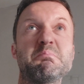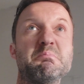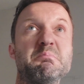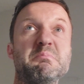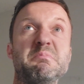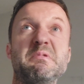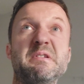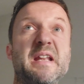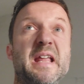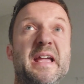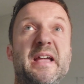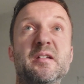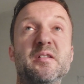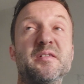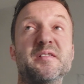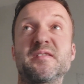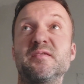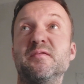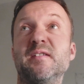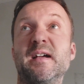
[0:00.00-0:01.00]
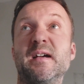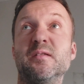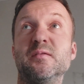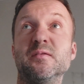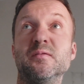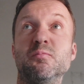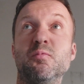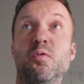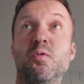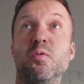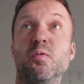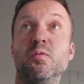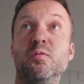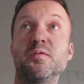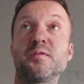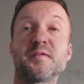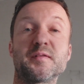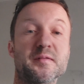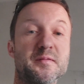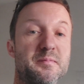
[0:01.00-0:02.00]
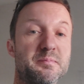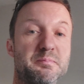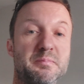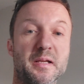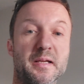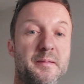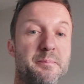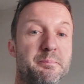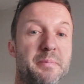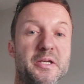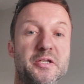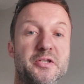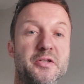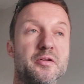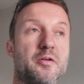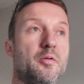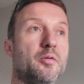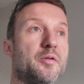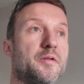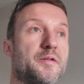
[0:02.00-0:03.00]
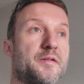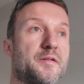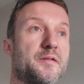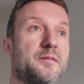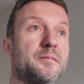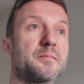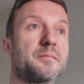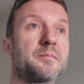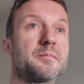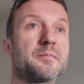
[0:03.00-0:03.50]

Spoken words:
nails around the walls, like picture hooks,